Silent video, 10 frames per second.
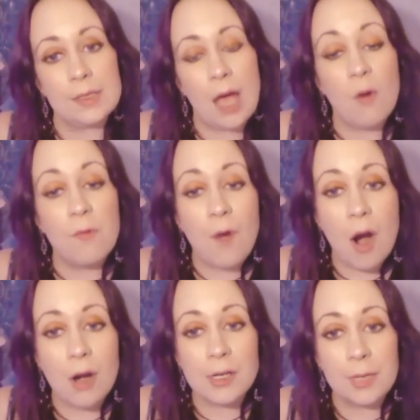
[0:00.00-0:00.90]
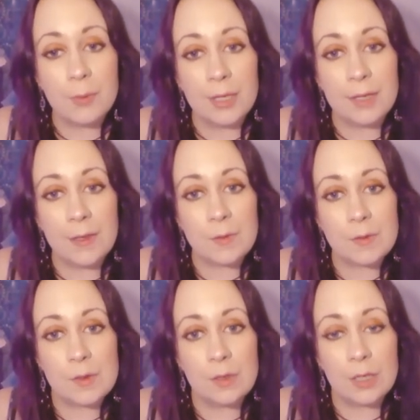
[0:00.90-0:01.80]
How far do they really think
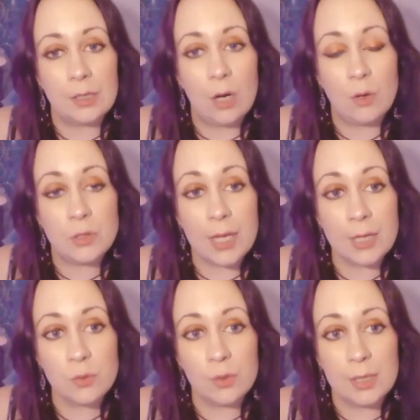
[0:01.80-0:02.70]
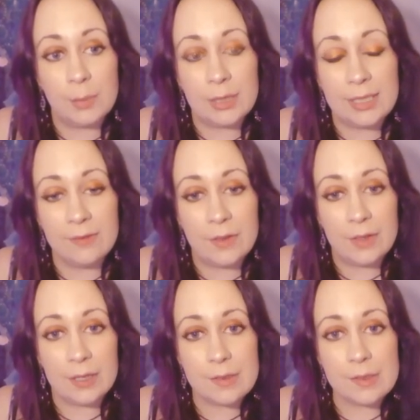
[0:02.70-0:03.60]
this can go? Do they truly believe in
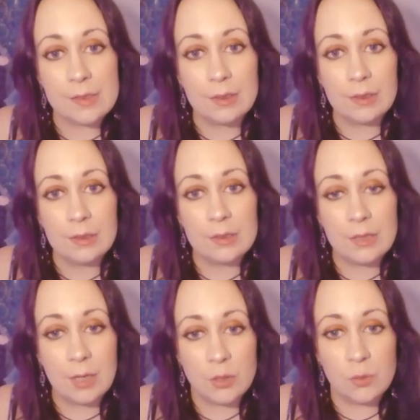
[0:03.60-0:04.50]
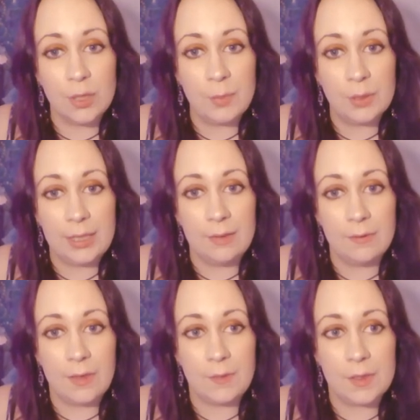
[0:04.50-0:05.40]
this? Do they truly
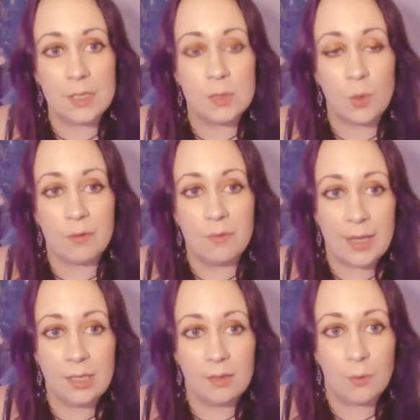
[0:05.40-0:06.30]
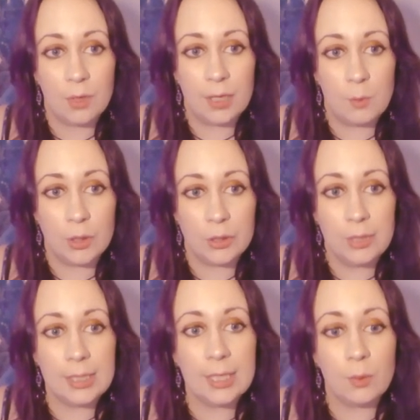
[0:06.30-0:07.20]
believe that this is worth fighting for anymore? You
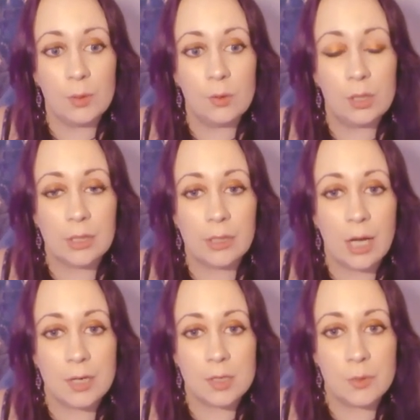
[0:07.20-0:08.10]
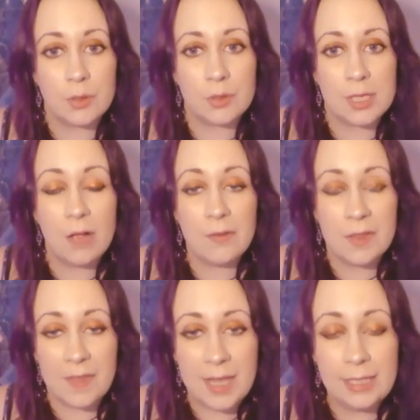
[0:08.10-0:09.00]
need to get real clear and honest with yourself,
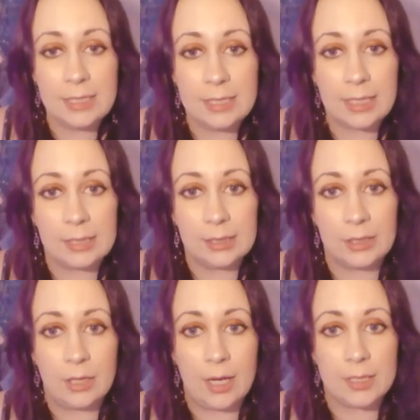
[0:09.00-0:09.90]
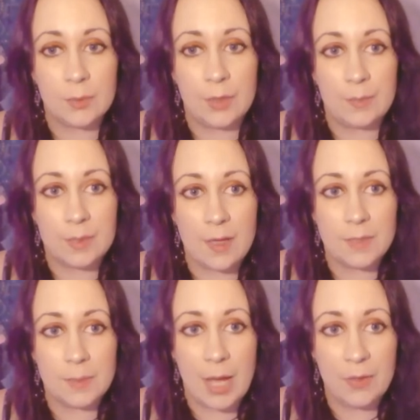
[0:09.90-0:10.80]
and they need to get clear and honest with themselves
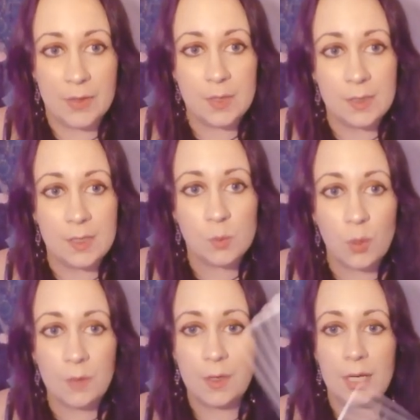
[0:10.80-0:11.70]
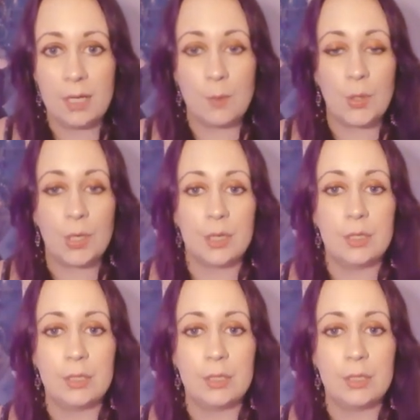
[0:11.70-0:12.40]
about this. Is this worth it anymore?